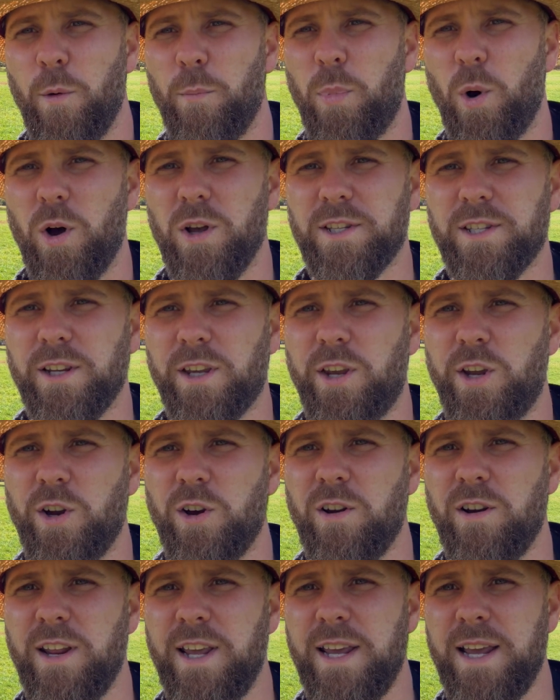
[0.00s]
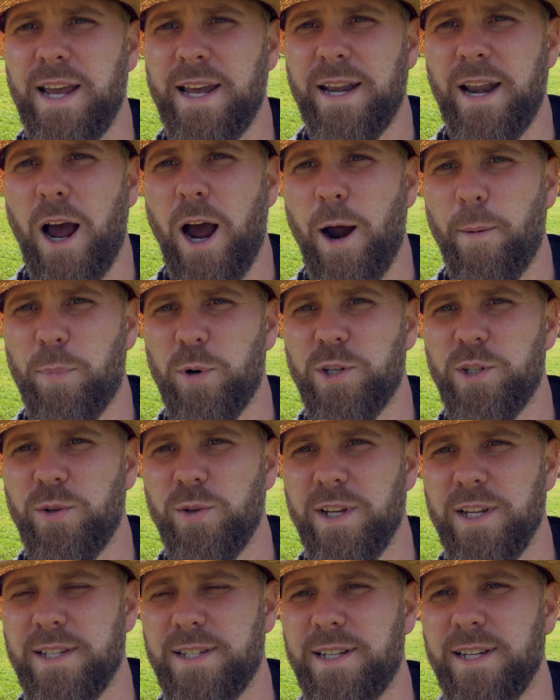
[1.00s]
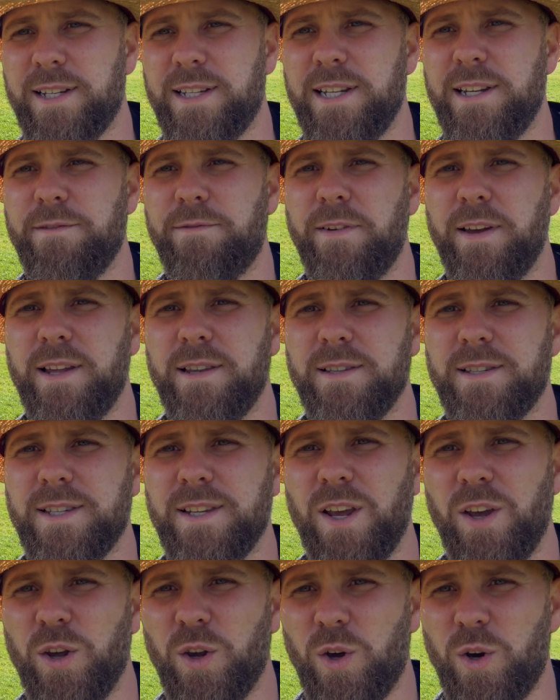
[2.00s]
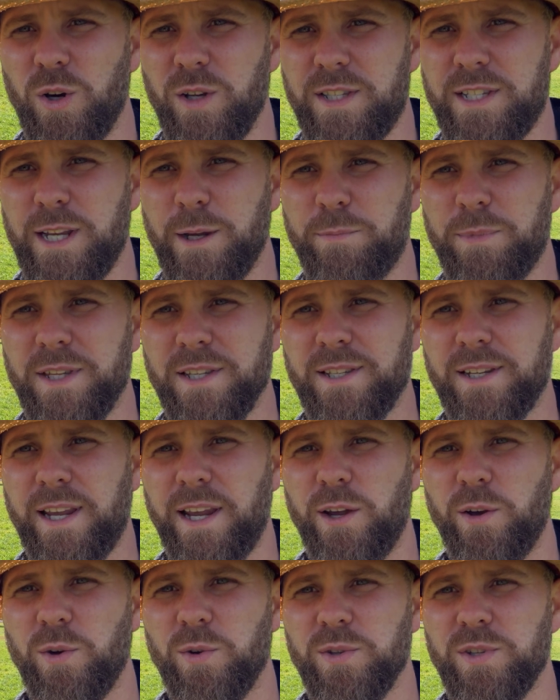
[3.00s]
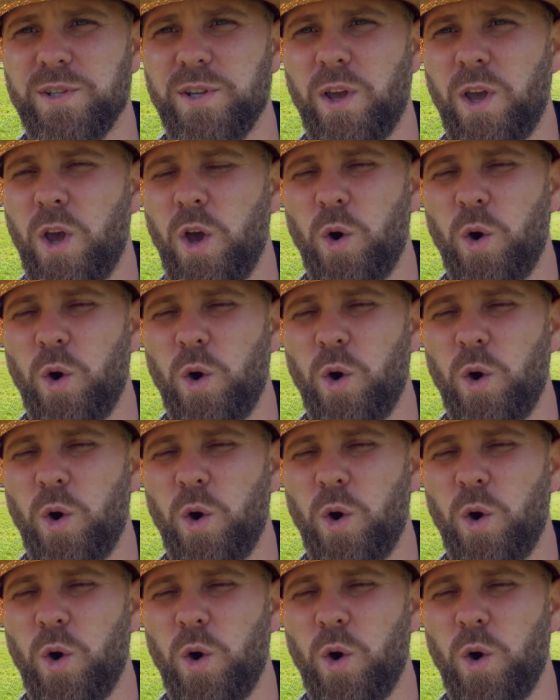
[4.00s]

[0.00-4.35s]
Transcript: Ball security and opportunistic defense could tip the scales.